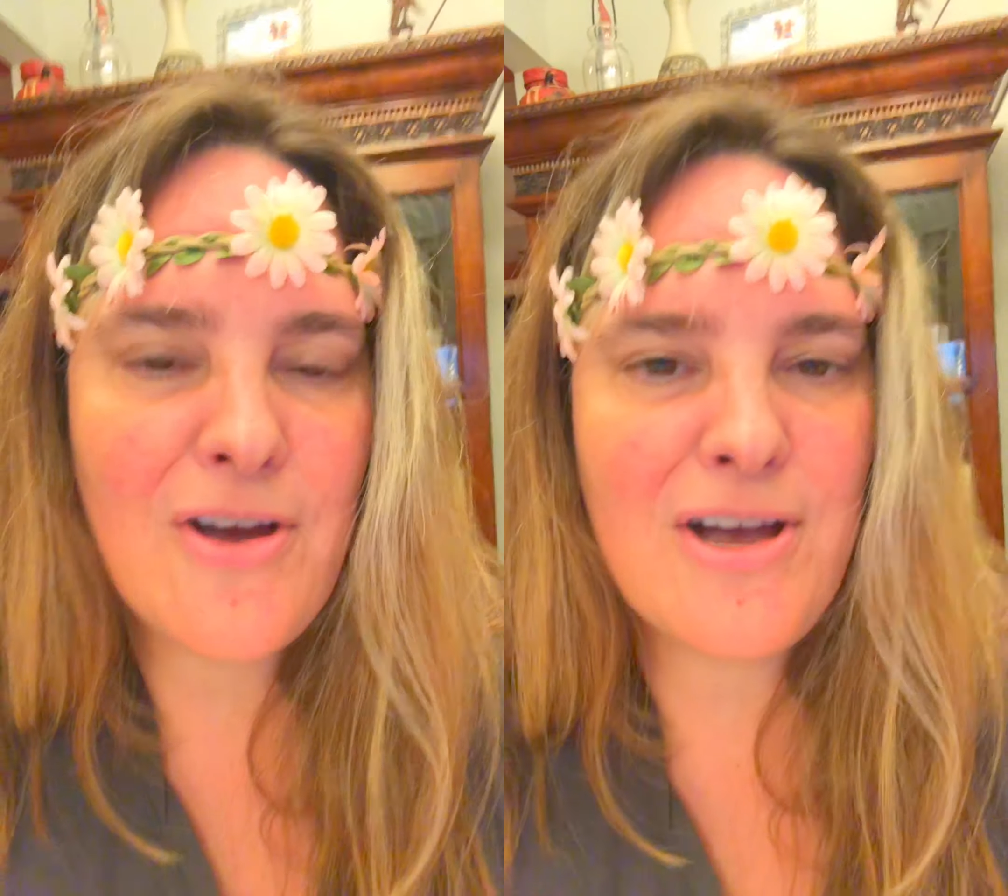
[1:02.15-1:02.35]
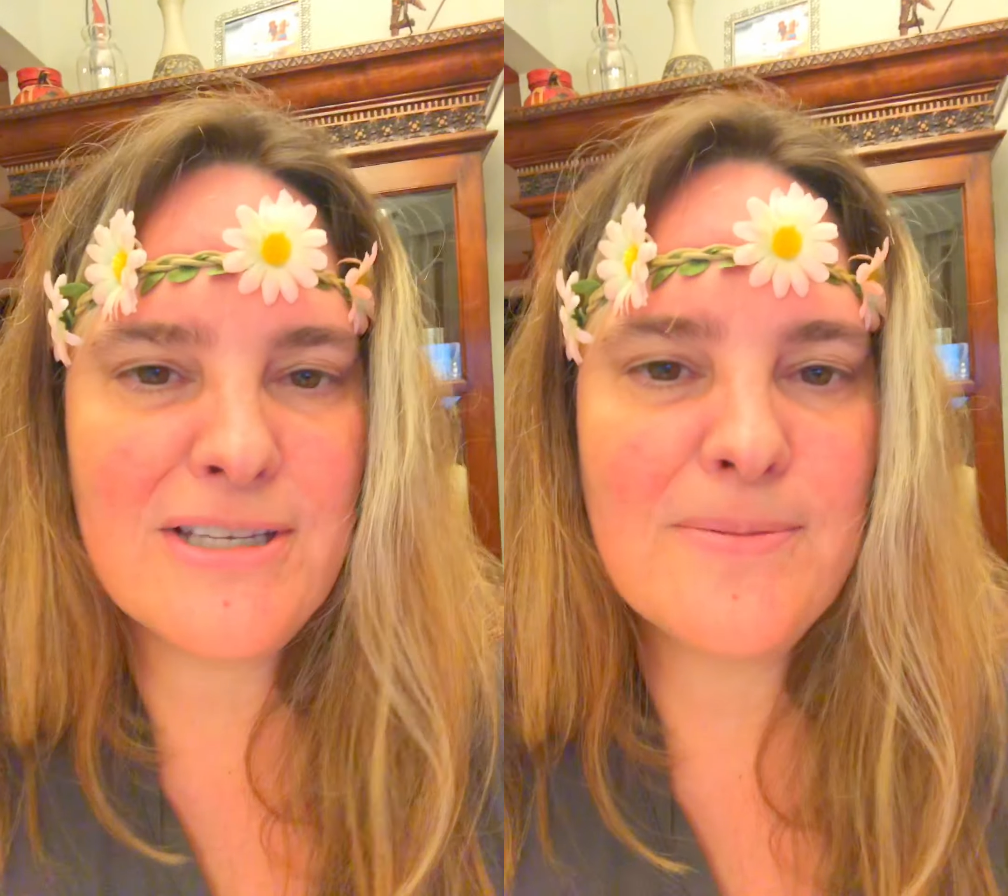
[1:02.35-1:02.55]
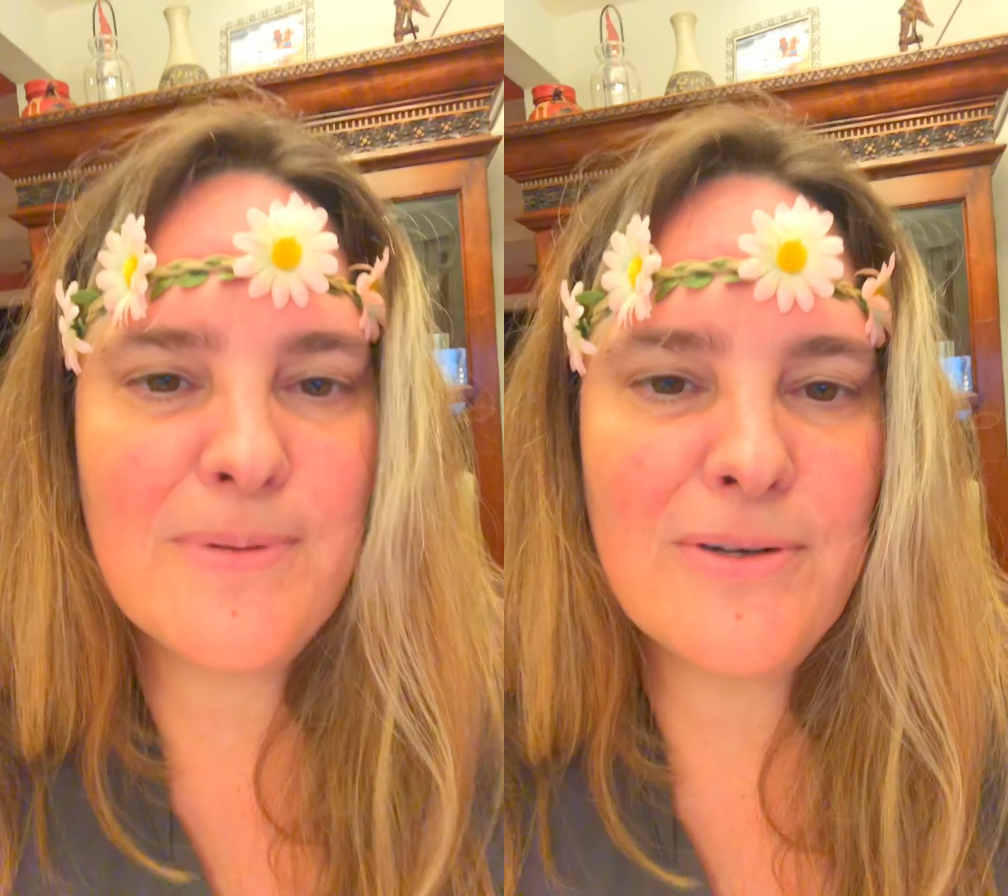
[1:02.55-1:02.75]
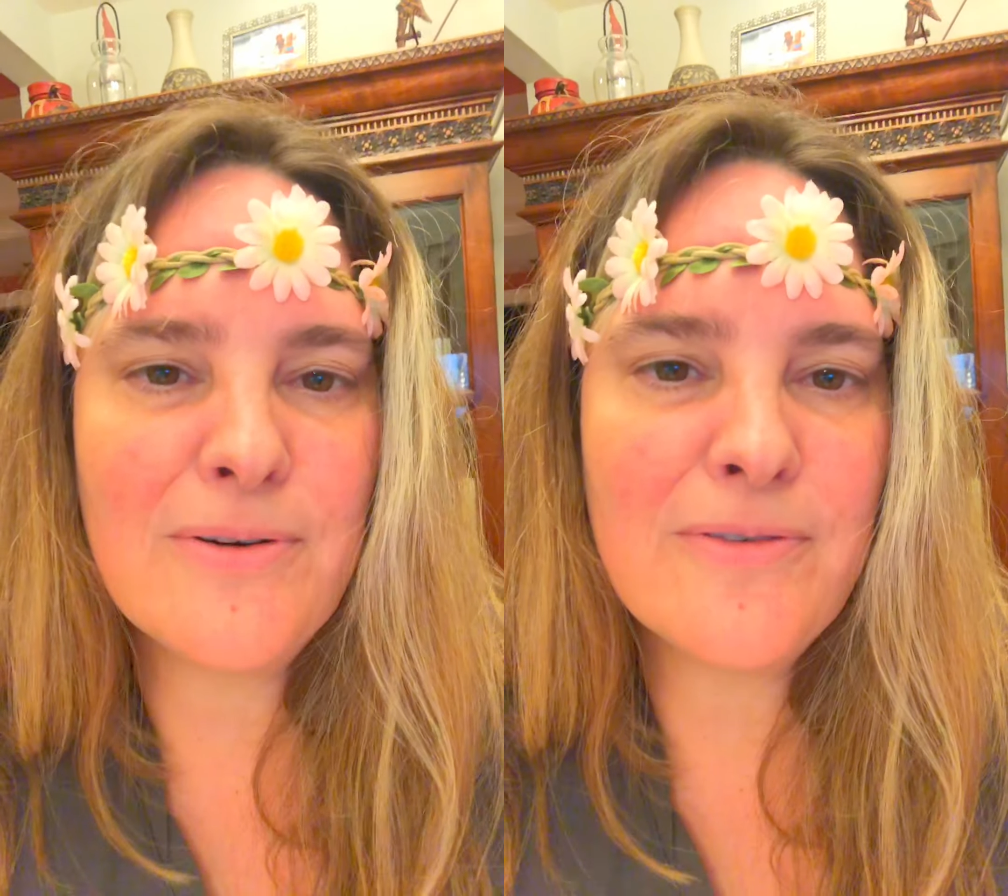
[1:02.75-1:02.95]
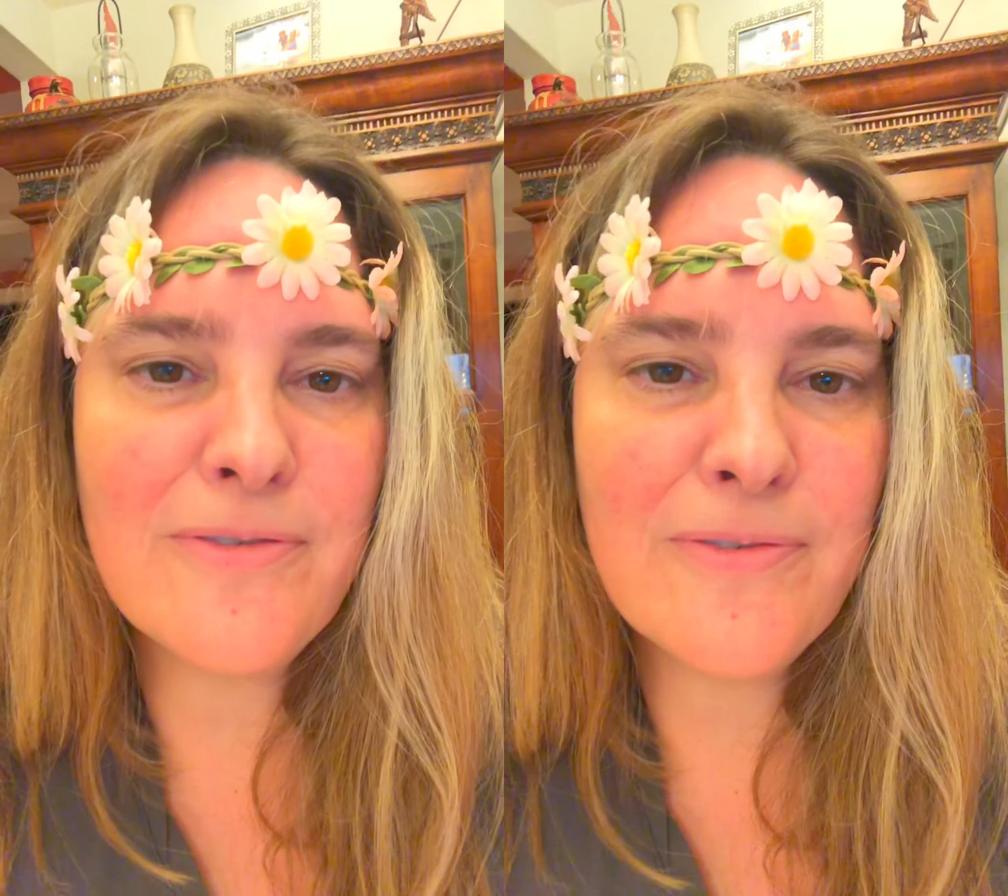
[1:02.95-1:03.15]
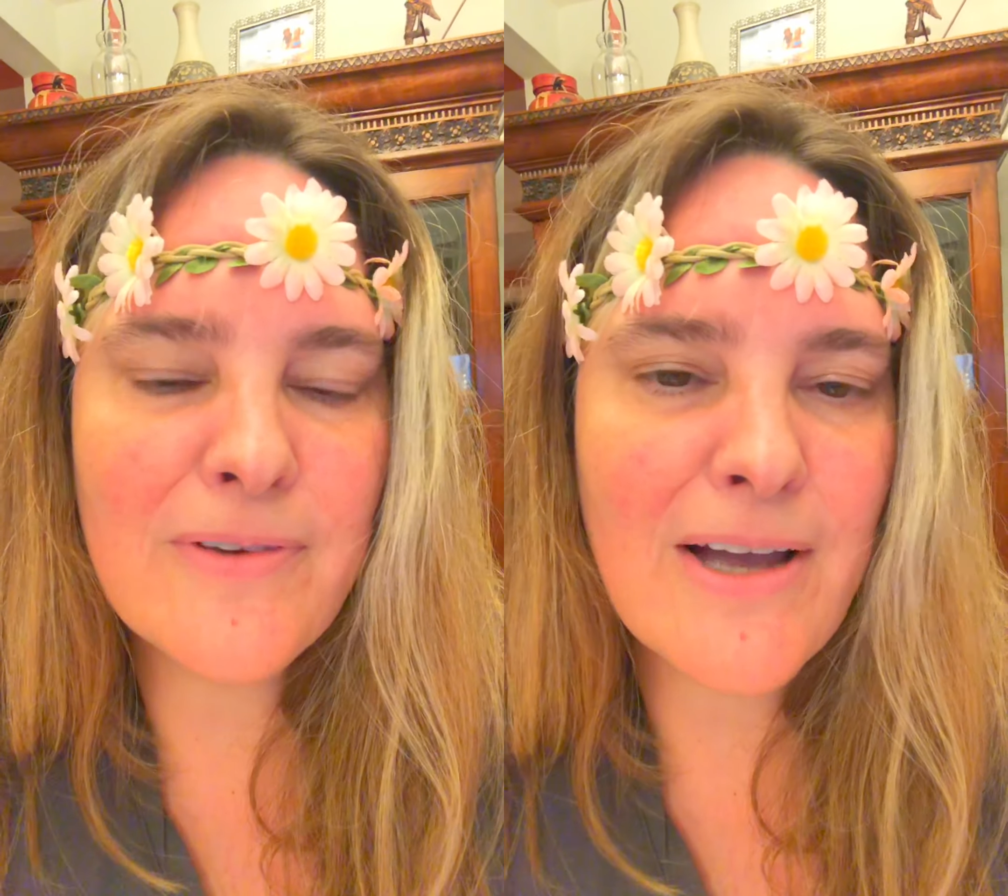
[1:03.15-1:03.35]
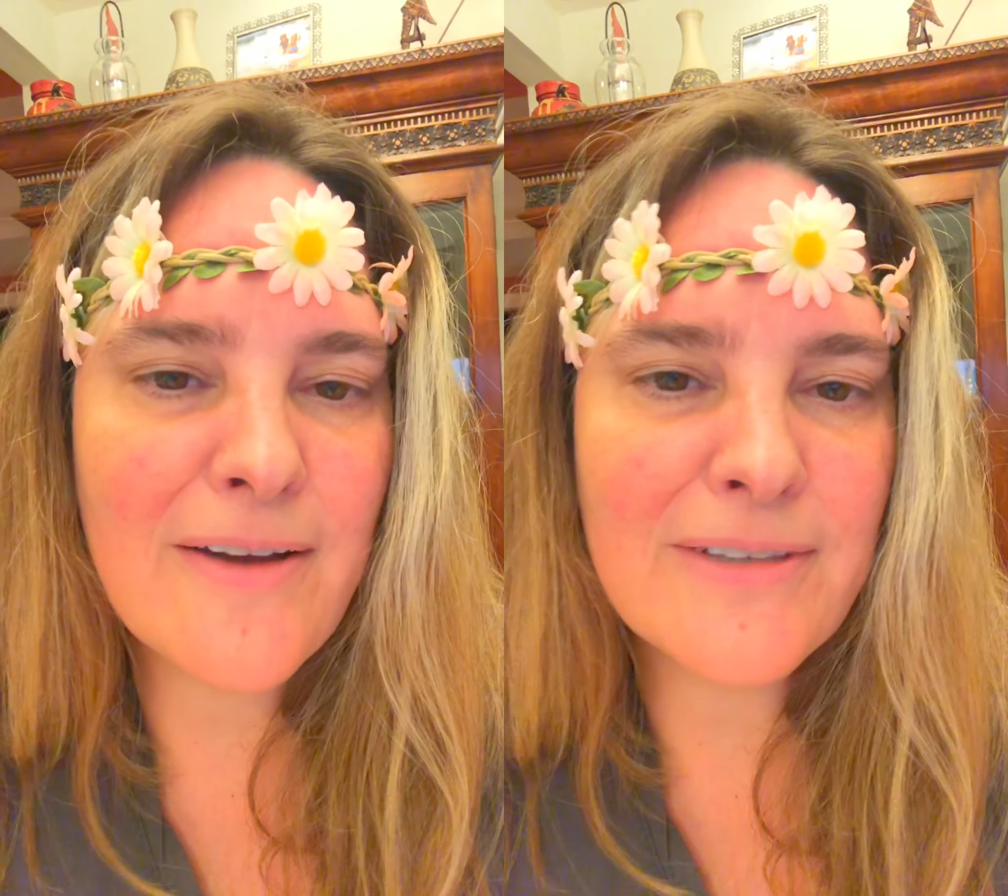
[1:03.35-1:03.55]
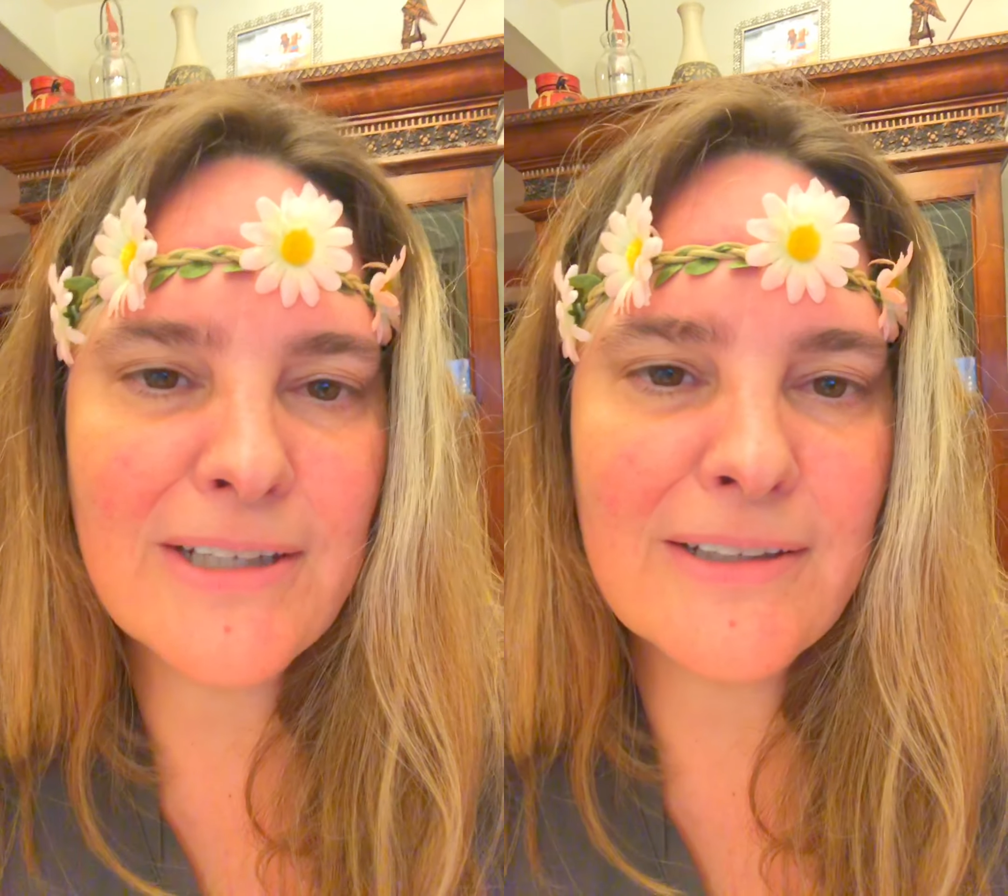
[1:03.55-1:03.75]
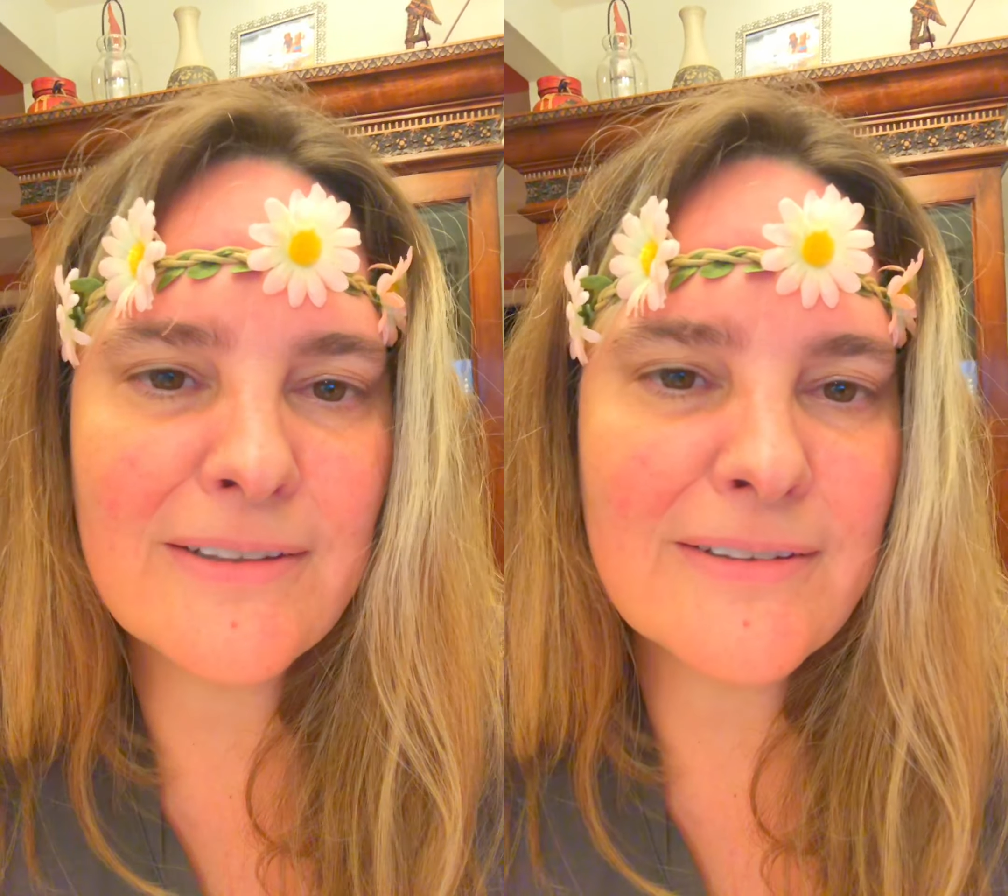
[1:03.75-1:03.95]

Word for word: hospital, having